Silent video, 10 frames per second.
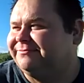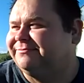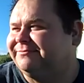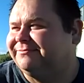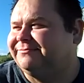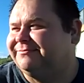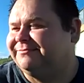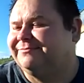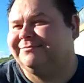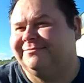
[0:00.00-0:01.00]

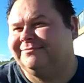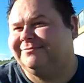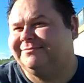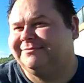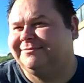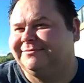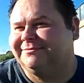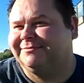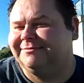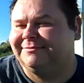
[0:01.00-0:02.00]

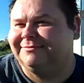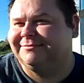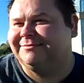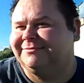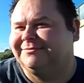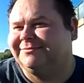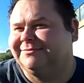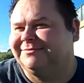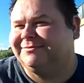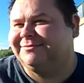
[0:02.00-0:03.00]

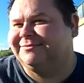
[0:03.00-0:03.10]
[no speech]